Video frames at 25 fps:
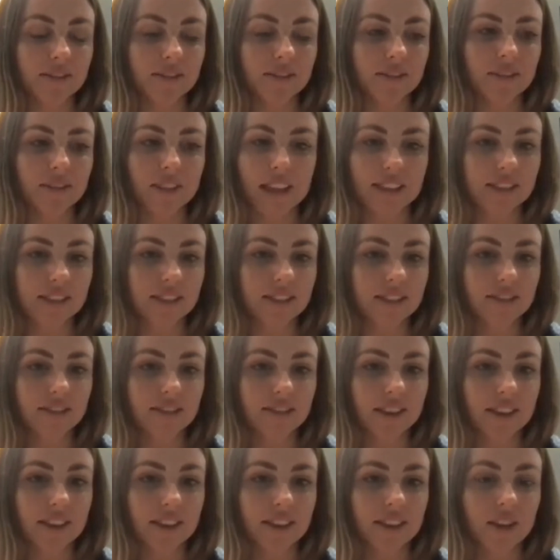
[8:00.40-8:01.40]
That's,
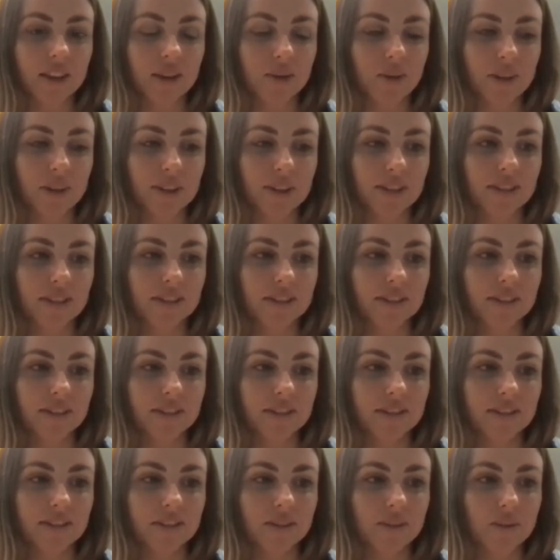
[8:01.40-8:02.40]
I think, what's
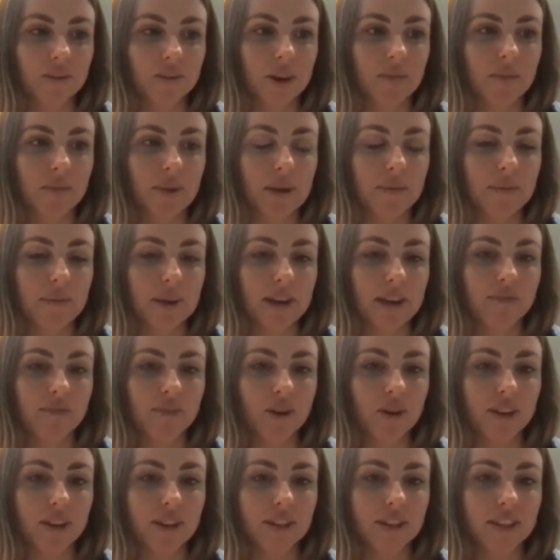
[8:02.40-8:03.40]
one of my main
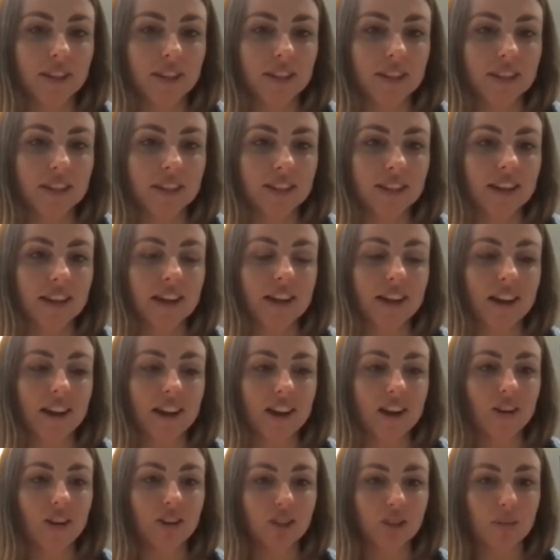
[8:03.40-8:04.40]
focuses, because I
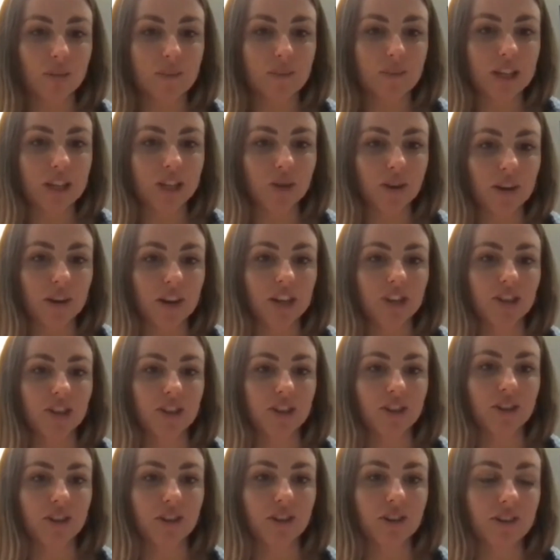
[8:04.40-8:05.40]
also mentor each of
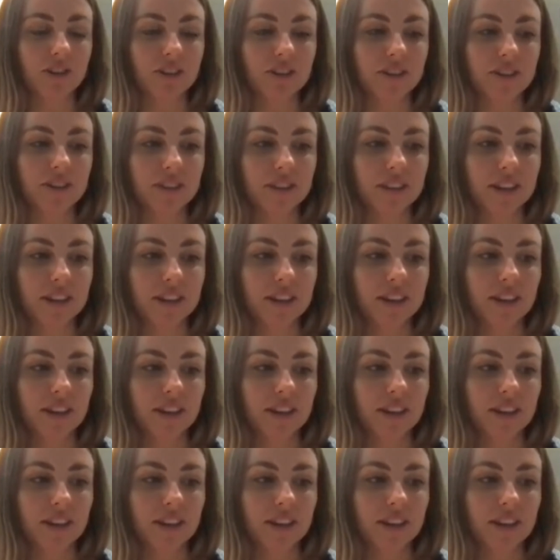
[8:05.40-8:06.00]
the girls